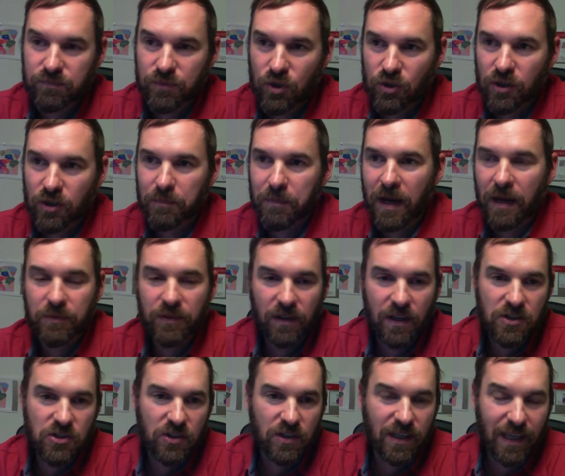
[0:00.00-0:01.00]
cougar
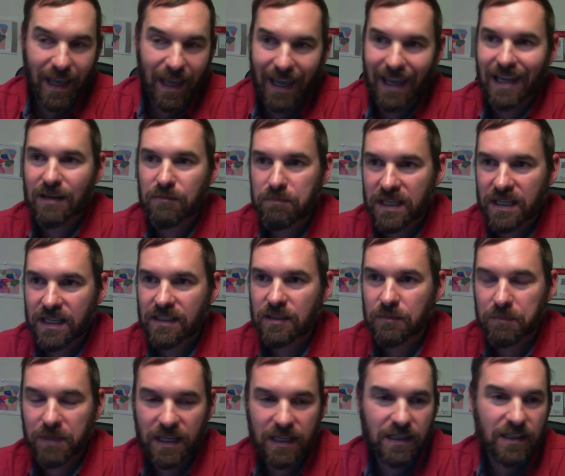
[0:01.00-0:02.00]
population can be
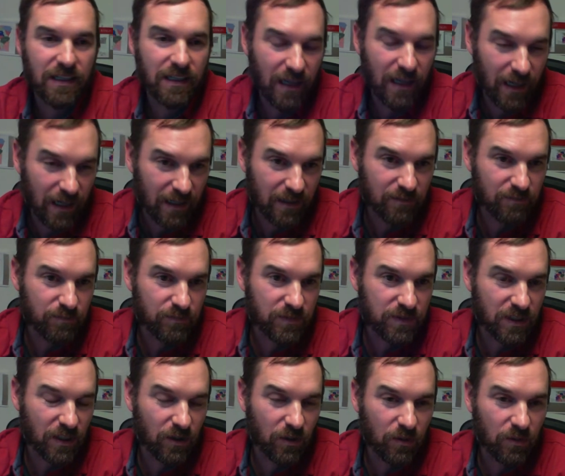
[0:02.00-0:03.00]
dependent young
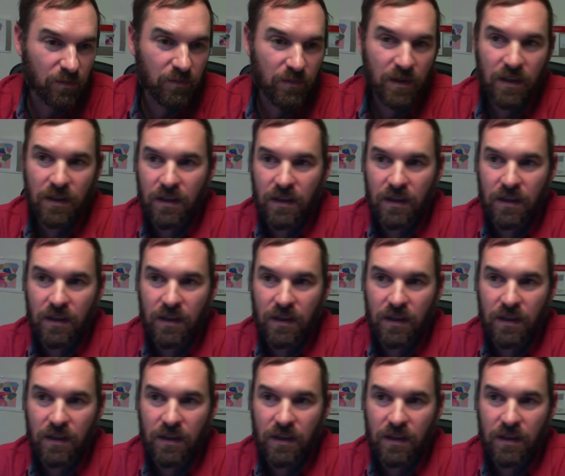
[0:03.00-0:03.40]
so